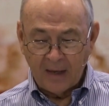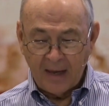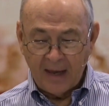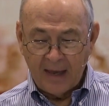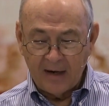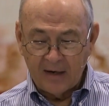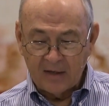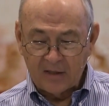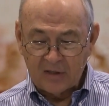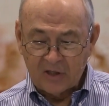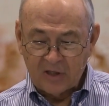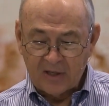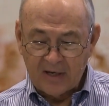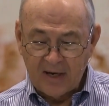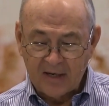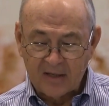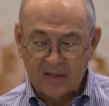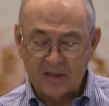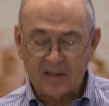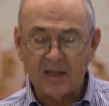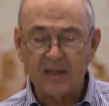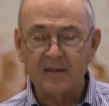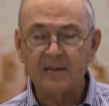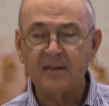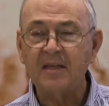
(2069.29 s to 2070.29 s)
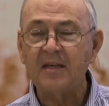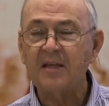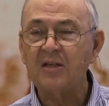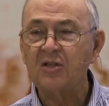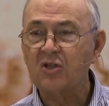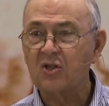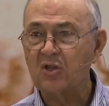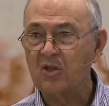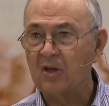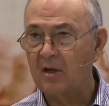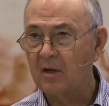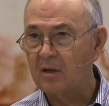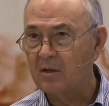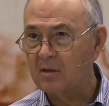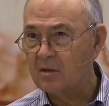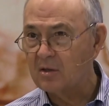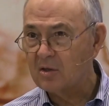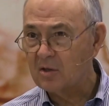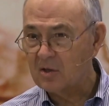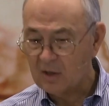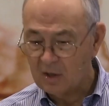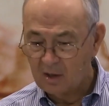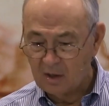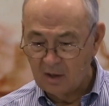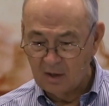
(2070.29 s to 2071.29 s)
And it says that the
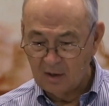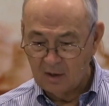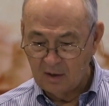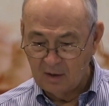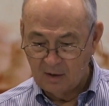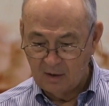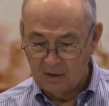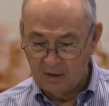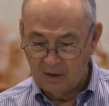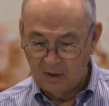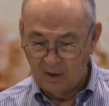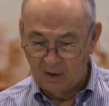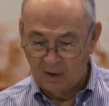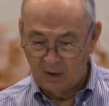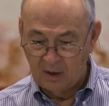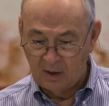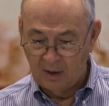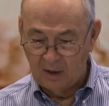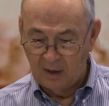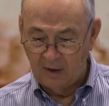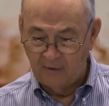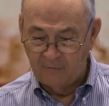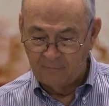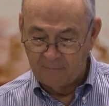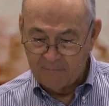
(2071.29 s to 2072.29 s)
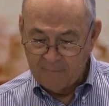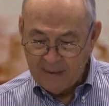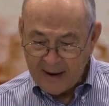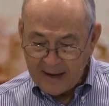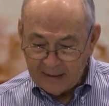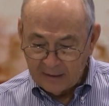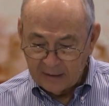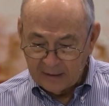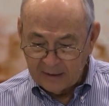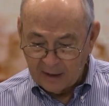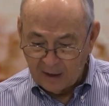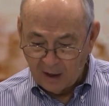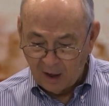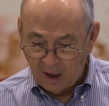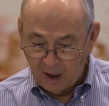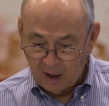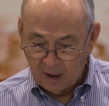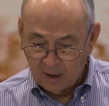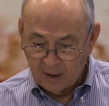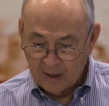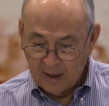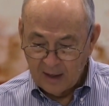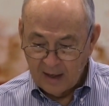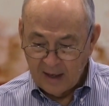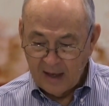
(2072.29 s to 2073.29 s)
sons of
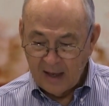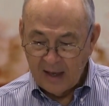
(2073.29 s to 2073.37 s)
Belial